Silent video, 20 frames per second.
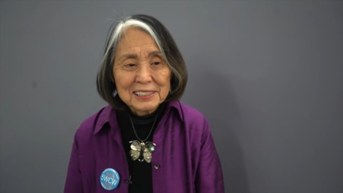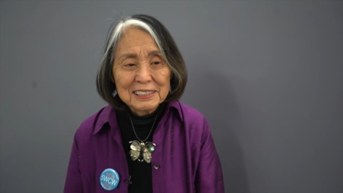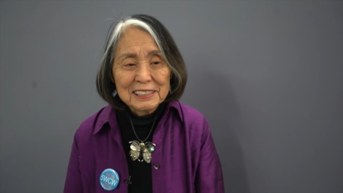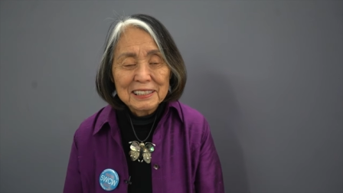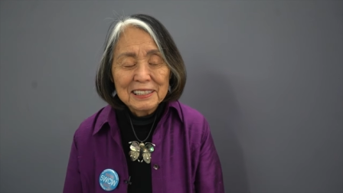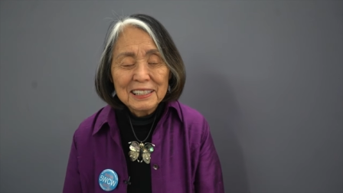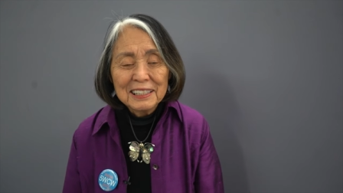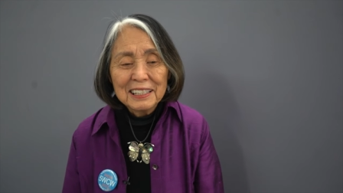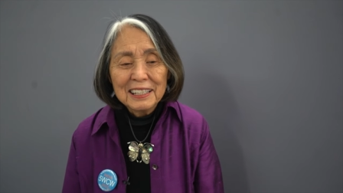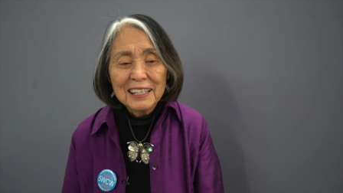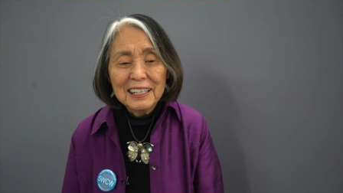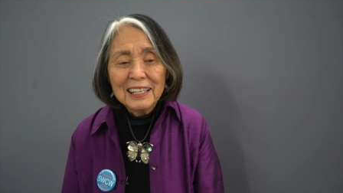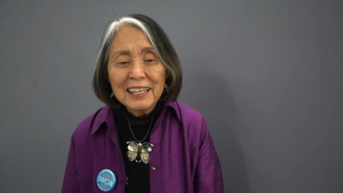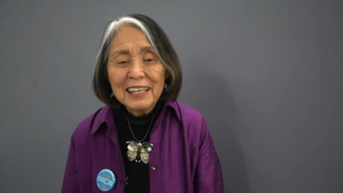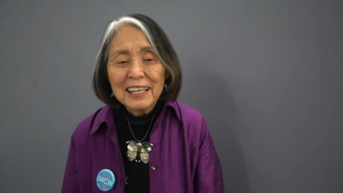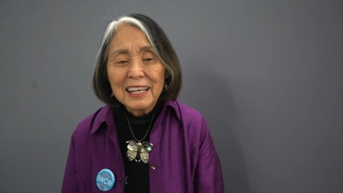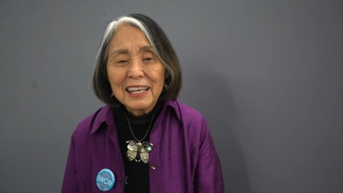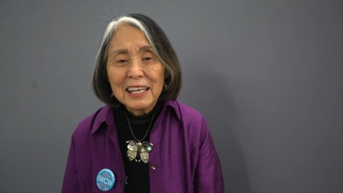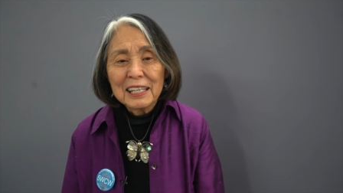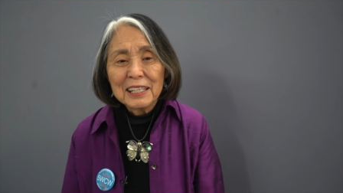
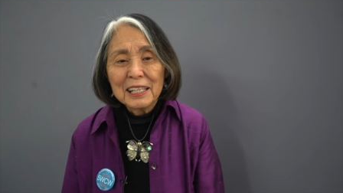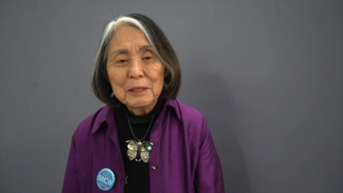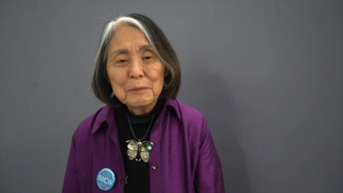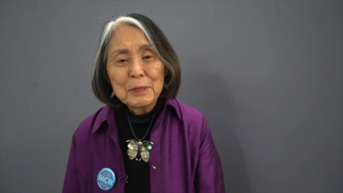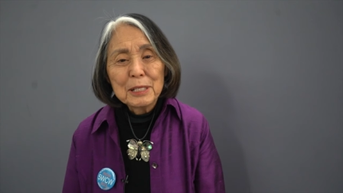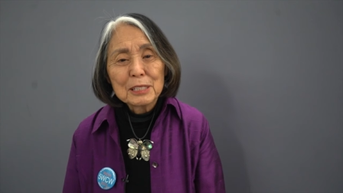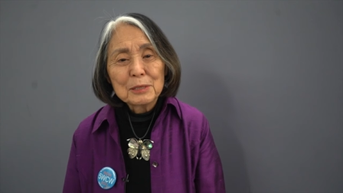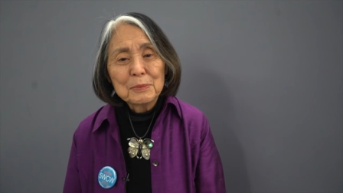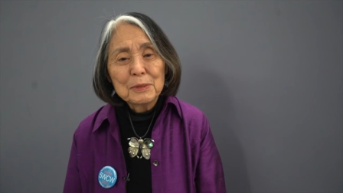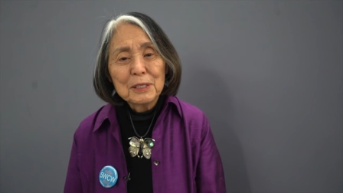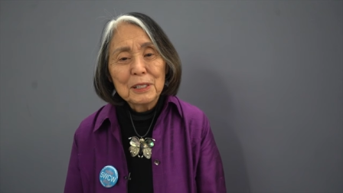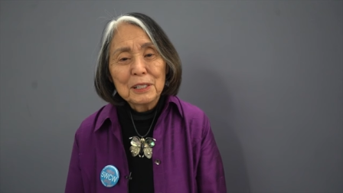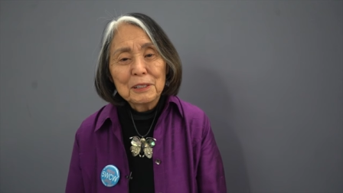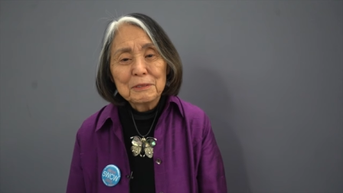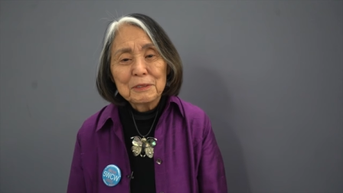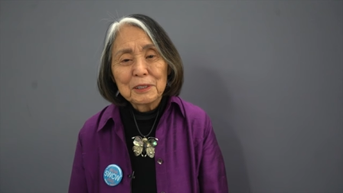And that makes me all